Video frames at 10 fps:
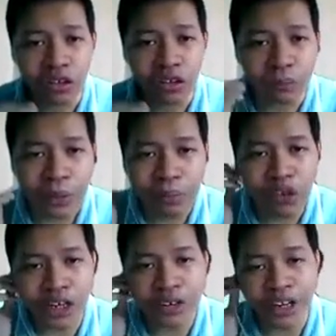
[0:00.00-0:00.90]
So
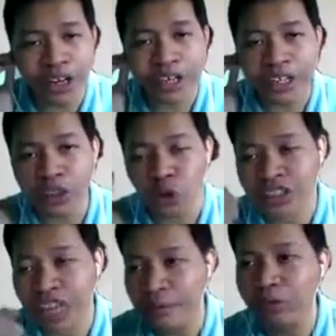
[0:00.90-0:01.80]
maybe we are referring
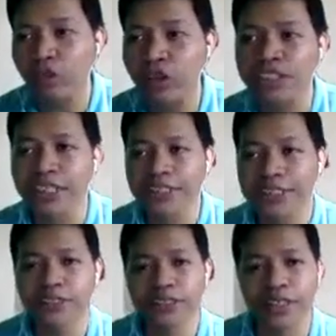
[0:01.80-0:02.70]
here to time
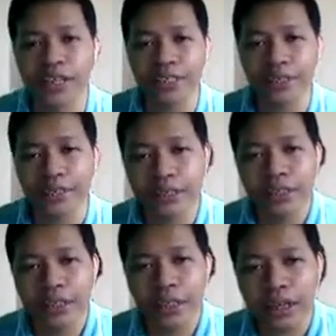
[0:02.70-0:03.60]
quizzes, right?
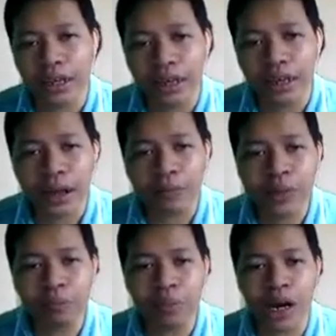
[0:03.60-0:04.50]

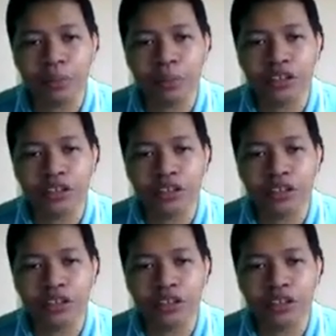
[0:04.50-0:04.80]
Be